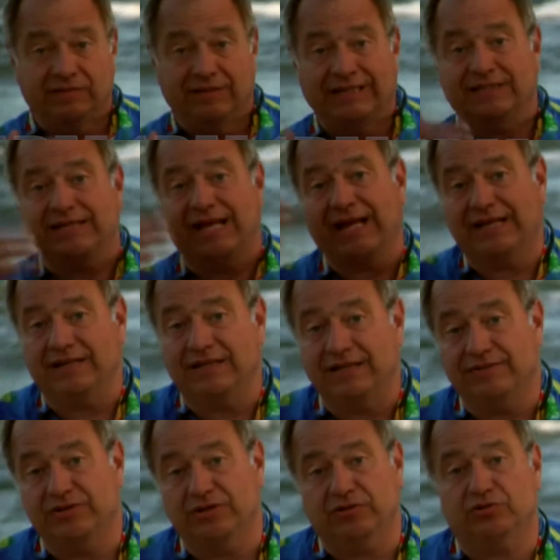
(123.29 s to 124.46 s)

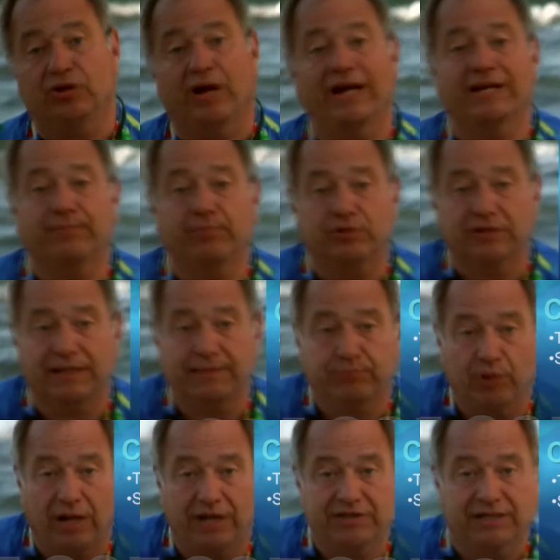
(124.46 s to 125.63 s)
executives you're trying to present
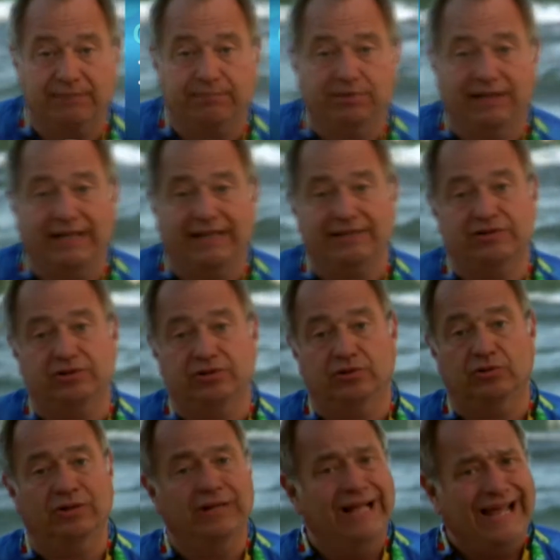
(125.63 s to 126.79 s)
project plans
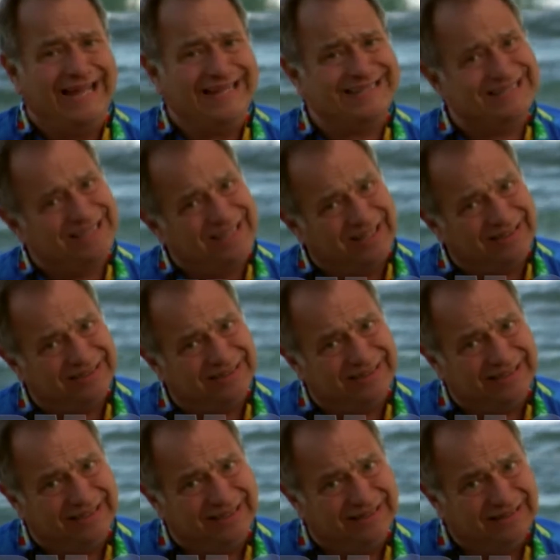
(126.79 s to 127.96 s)
to, and
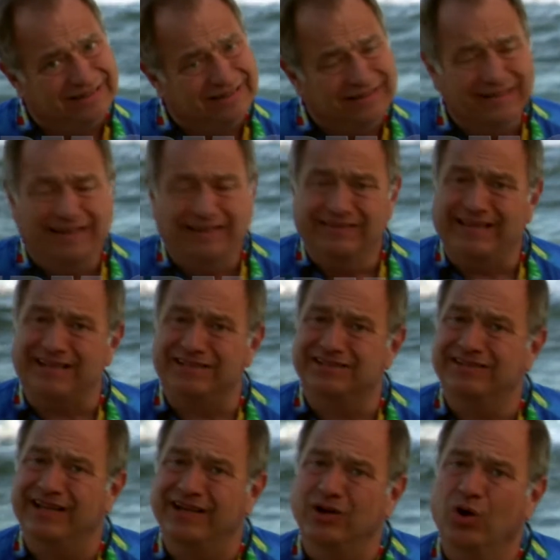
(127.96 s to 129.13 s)
suddenly
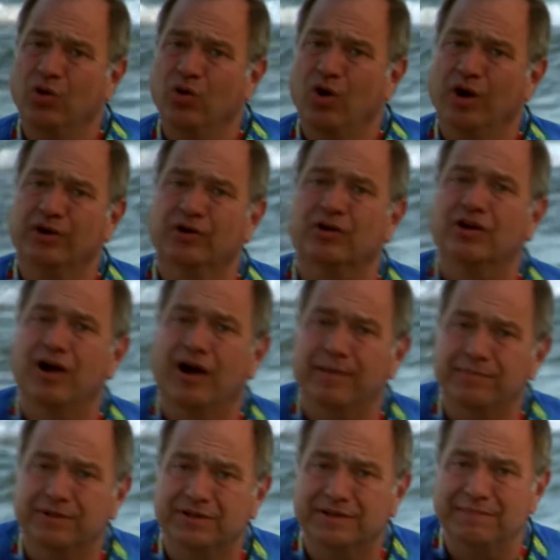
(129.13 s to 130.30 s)
they no longer
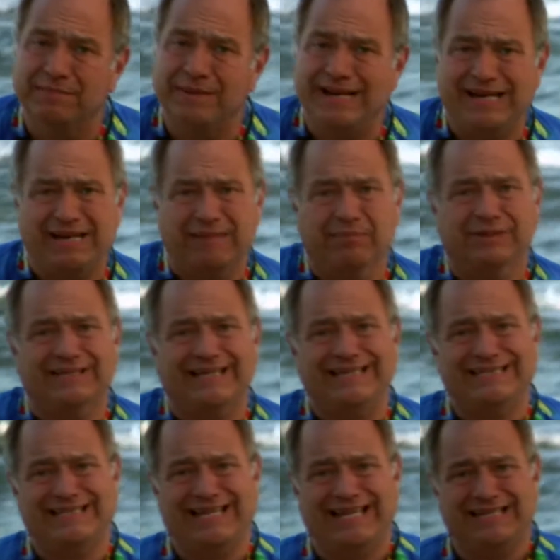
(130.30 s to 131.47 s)
come to the meeting, but they
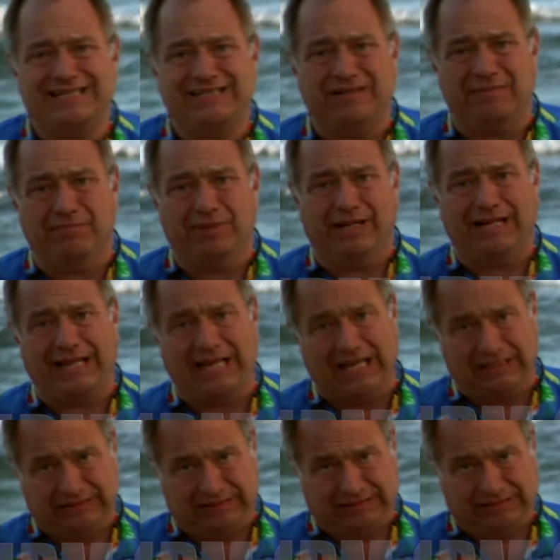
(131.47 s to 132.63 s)
send somebody
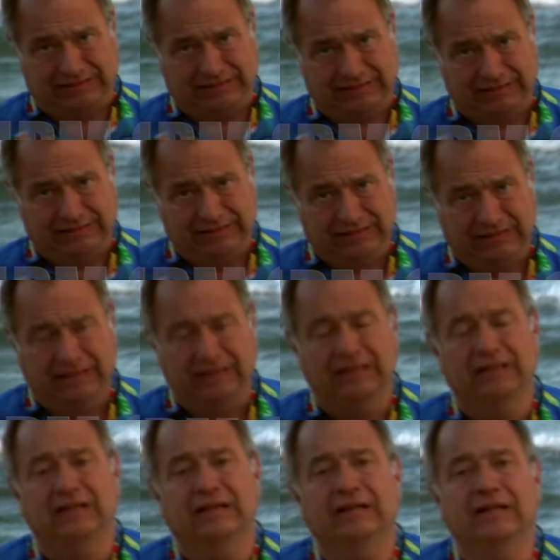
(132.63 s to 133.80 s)
else,
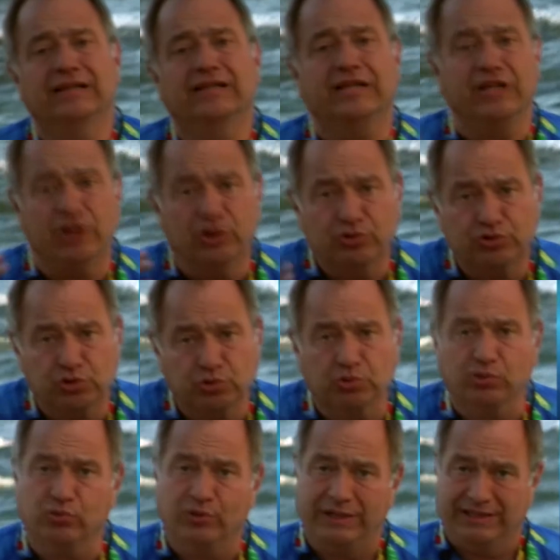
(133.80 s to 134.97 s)
the
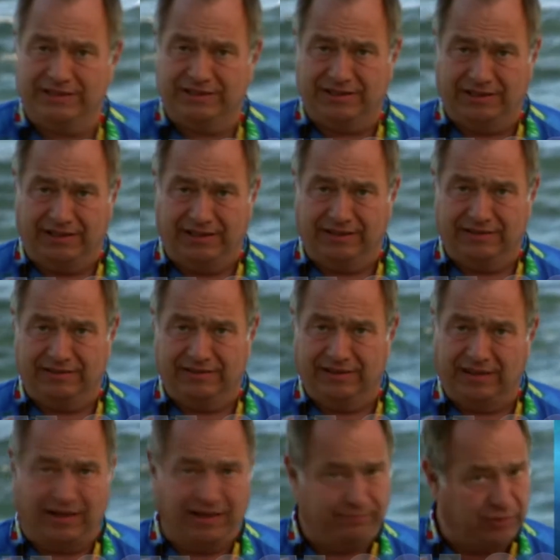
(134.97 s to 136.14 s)
usual reason is,
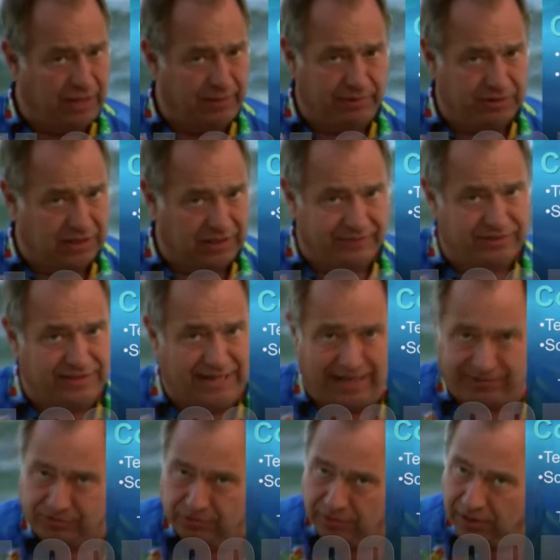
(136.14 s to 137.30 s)
and I promise you I've
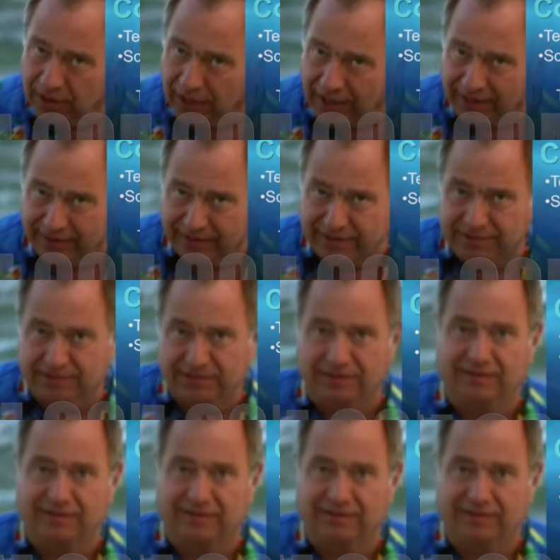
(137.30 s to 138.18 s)
sat through a lot of these,